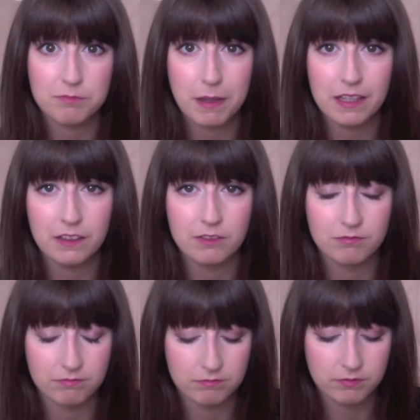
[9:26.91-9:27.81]
pale
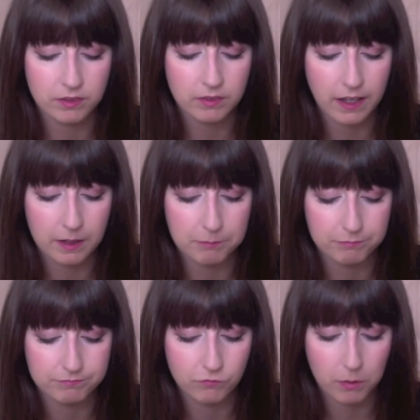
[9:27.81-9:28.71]

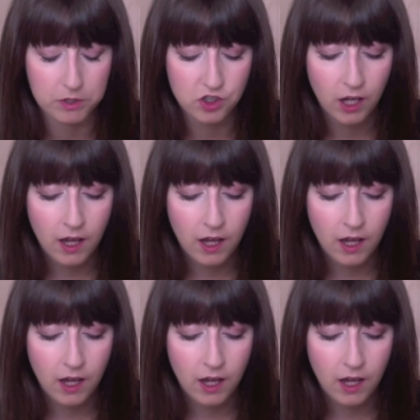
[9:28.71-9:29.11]
and rubbish,